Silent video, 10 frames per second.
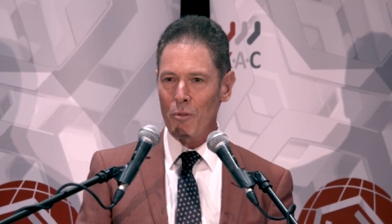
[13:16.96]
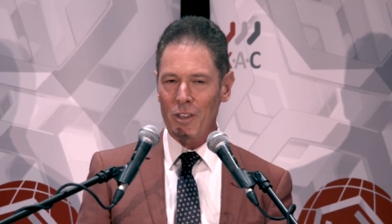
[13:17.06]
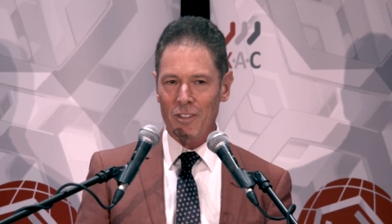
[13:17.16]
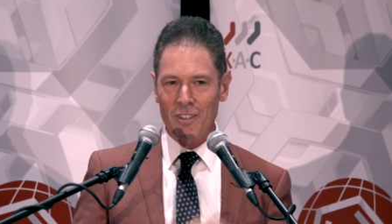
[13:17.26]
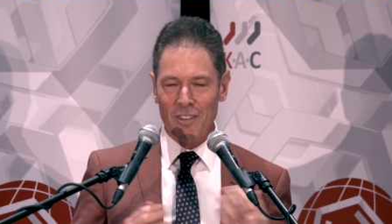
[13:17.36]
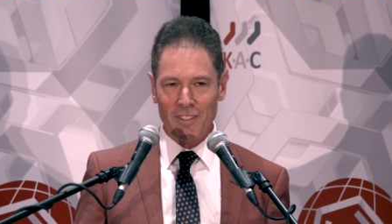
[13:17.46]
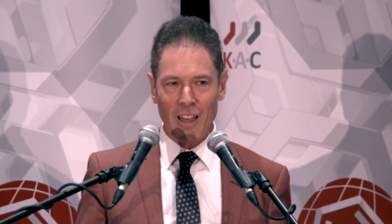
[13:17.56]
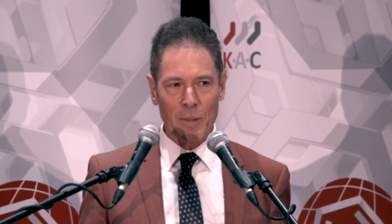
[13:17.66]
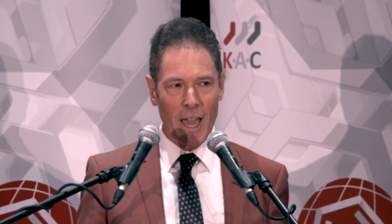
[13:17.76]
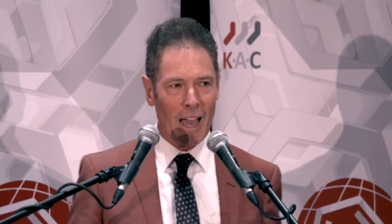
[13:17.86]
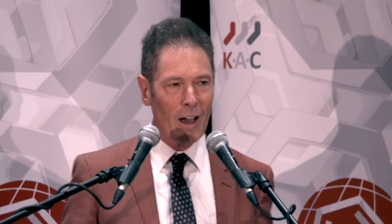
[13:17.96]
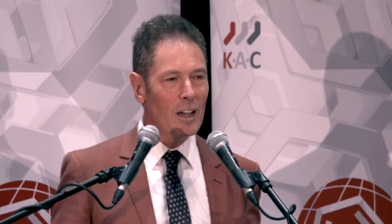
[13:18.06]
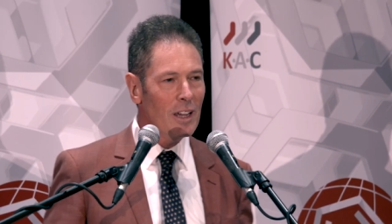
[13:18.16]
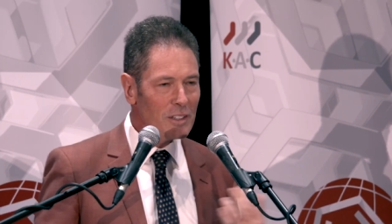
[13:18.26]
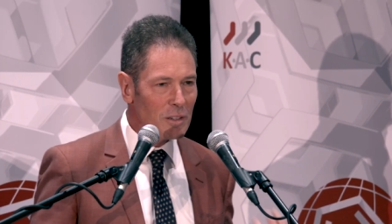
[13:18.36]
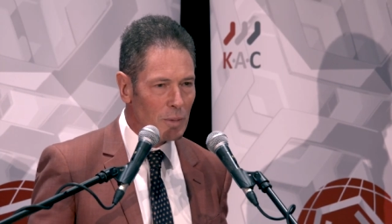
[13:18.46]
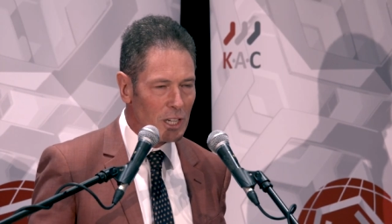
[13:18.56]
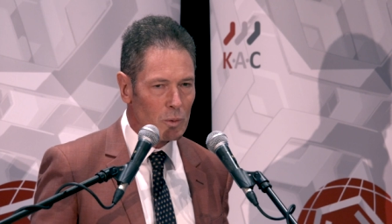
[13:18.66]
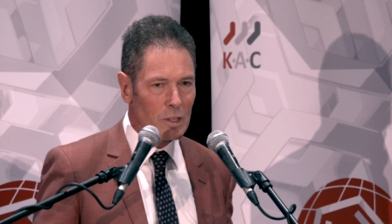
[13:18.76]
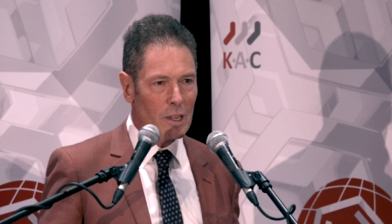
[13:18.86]
president somehow to
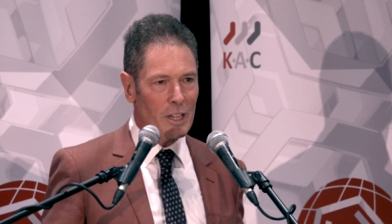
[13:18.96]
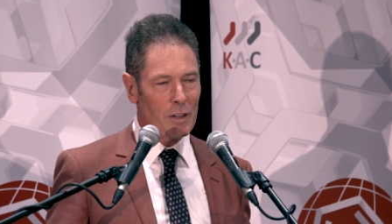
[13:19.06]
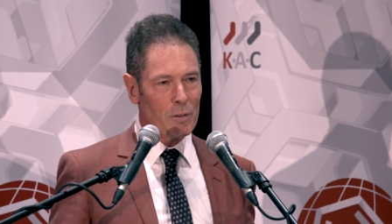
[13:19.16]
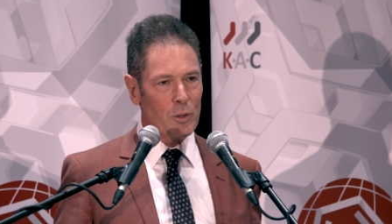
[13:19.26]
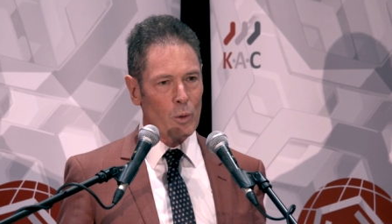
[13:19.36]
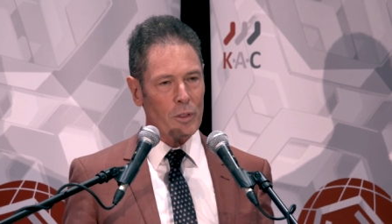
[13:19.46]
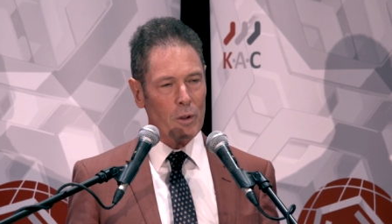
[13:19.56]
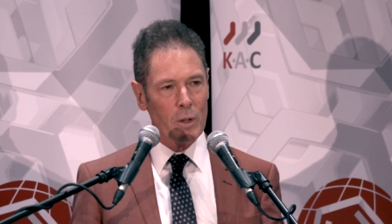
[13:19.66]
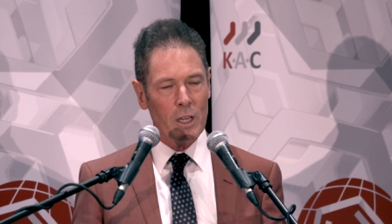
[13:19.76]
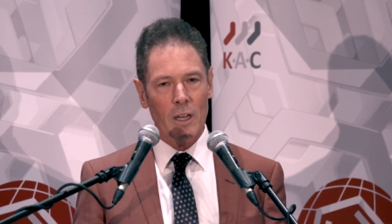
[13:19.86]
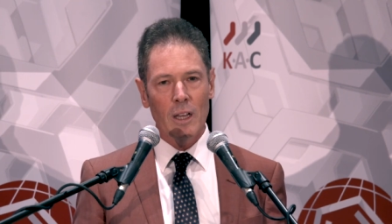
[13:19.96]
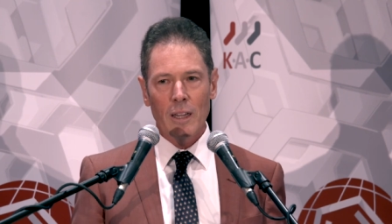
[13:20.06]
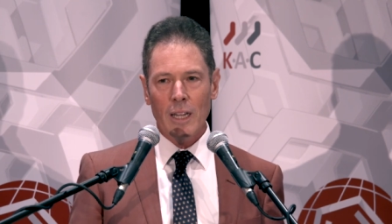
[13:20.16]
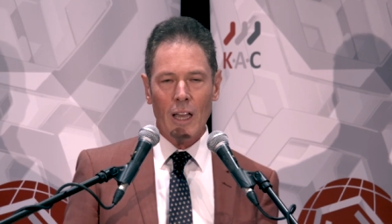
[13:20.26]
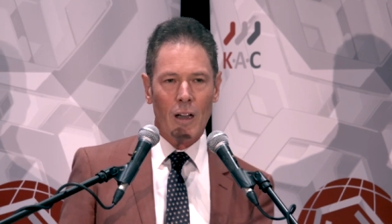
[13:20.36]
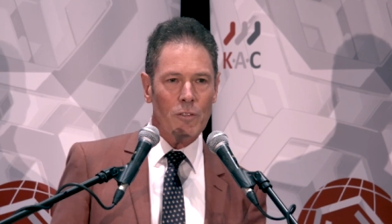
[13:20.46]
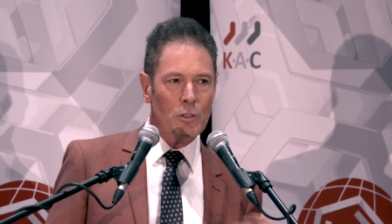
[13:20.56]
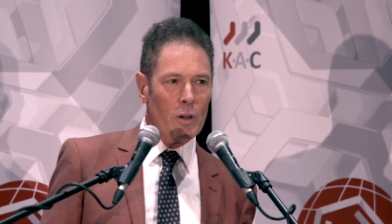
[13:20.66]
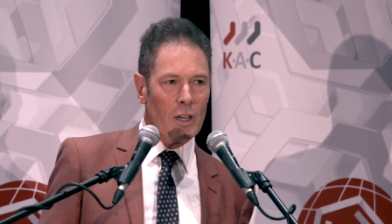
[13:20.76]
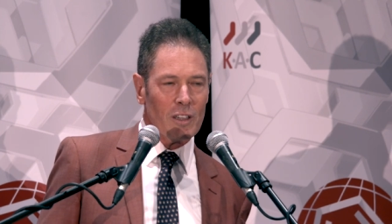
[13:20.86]
meet with the leader of North Korea. Now,
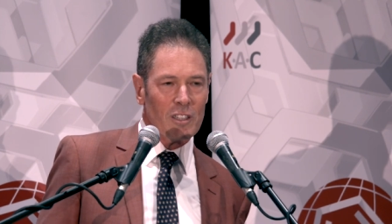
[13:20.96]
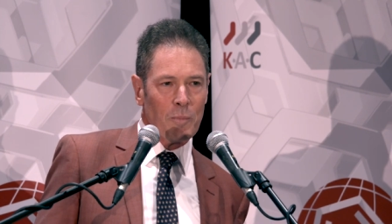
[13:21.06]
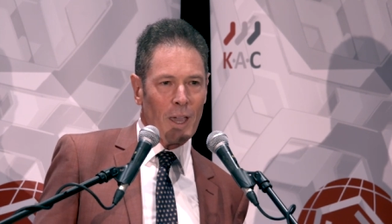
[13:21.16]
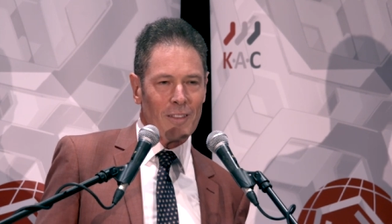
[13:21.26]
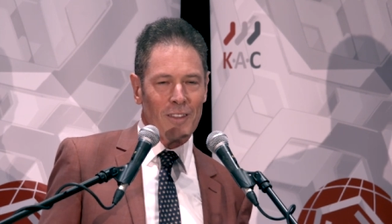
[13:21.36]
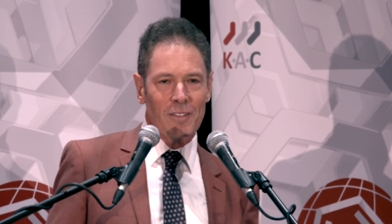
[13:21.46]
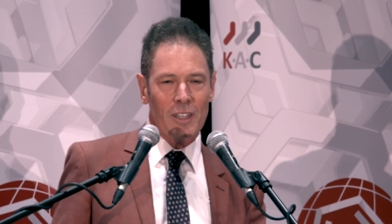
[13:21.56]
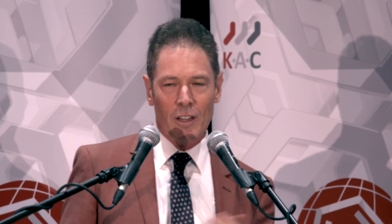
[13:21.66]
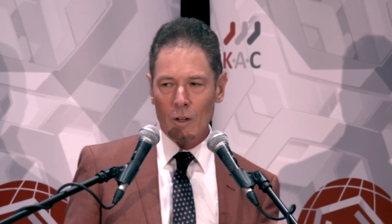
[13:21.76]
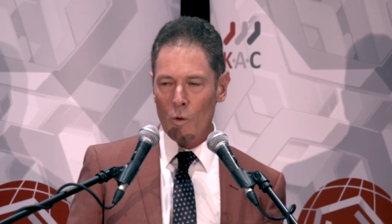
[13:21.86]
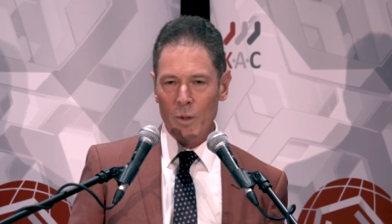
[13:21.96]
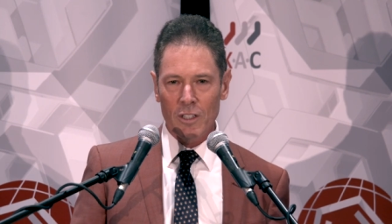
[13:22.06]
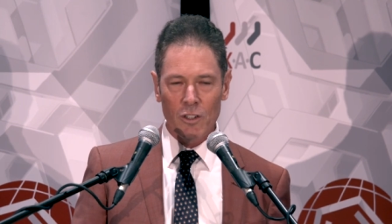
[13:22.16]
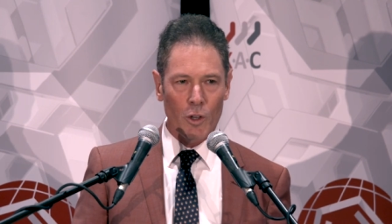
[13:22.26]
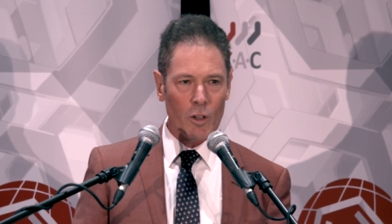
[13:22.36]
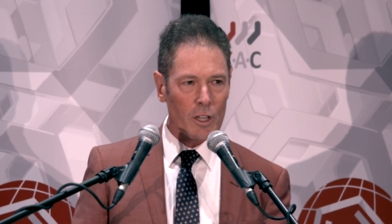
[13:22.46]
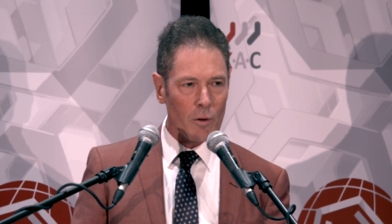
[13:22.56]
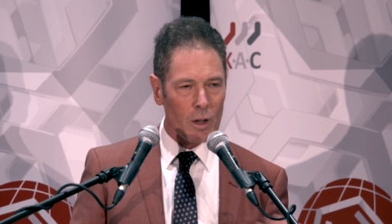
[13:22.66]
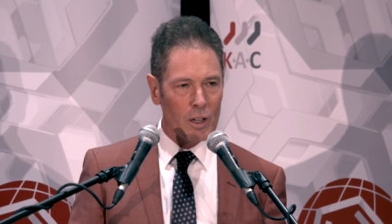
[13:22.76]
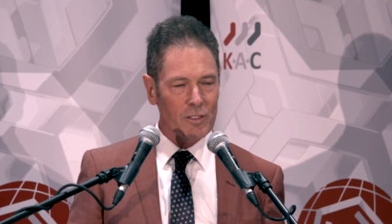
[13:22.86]
do I expect that, you know, it'll all be
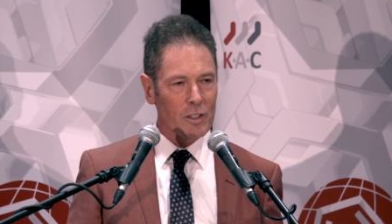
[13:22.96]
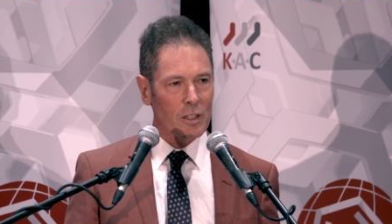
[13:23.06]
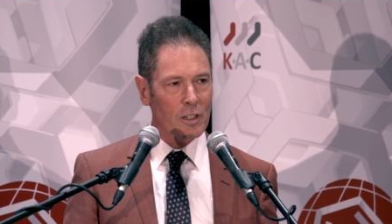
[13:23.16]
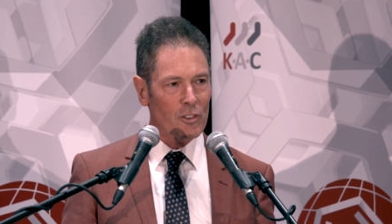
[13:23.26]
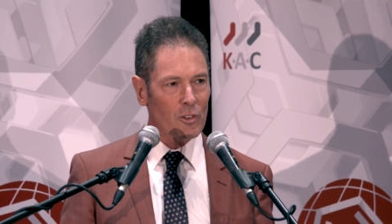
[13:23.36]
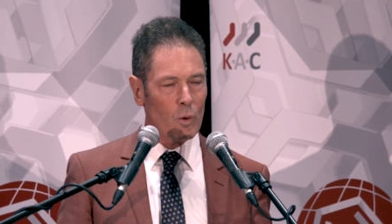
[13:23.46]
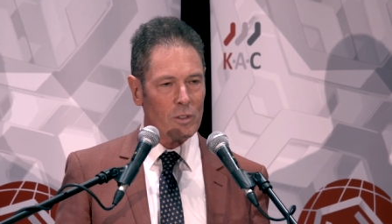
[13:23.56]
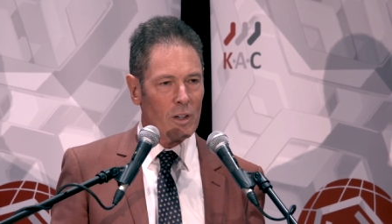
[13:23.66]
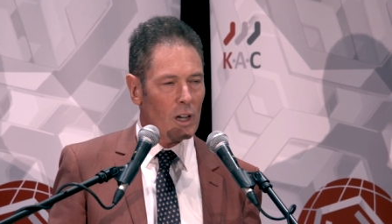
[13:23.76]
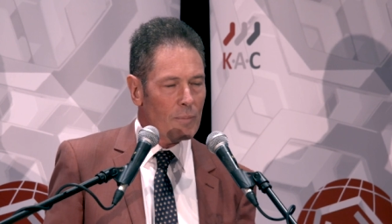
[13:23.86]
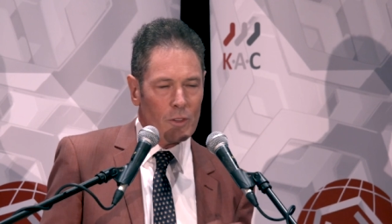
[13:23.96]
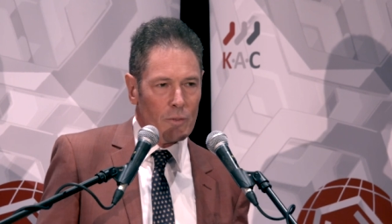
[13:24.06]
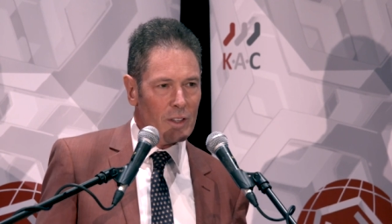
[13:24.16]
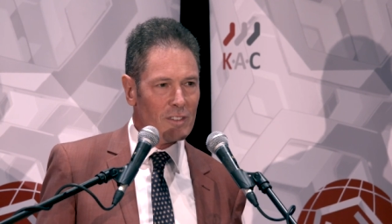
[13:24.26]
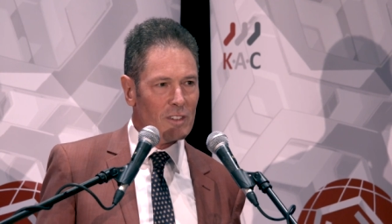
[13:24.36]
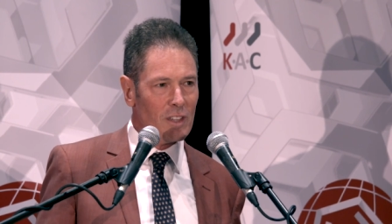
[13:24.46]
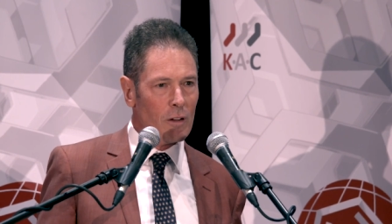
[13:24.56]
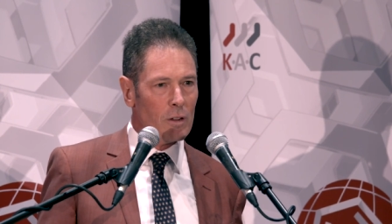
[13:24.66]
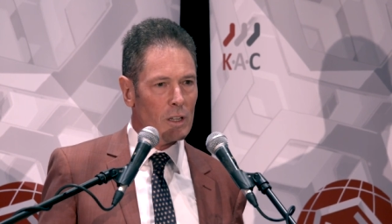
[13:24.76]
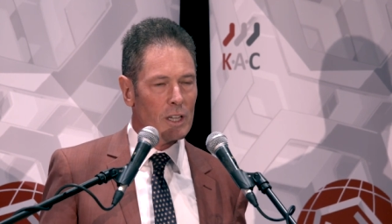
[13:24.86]
denuclearized in a, in a short time? Not
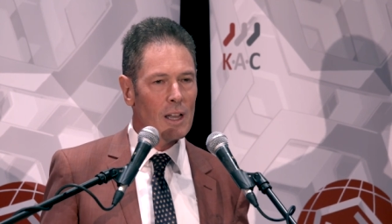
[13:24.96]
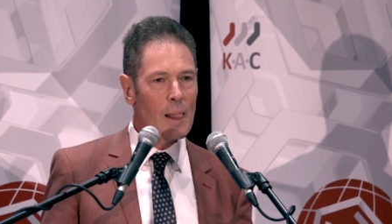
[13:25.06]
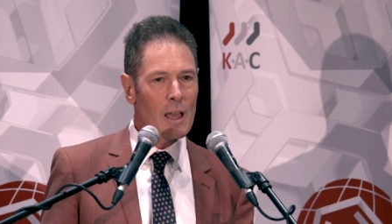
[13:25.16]
necessarily.